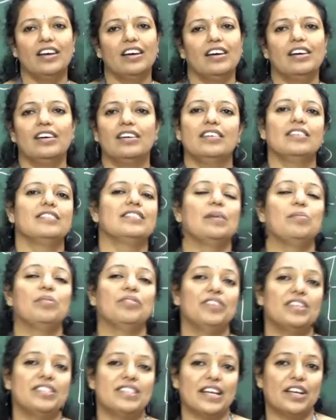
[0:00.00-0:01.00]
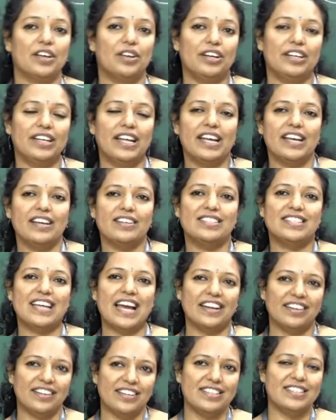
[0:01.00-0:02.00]
Some of the security
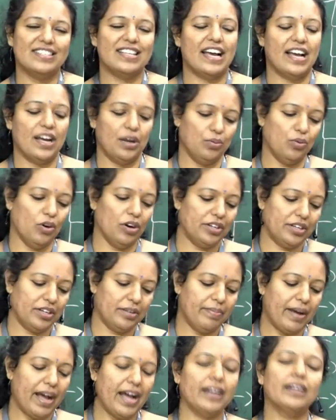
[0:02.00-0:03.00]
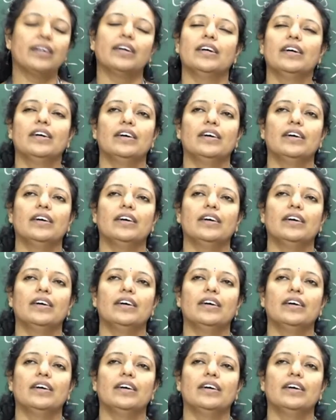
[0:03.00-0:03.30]
standards are watermark,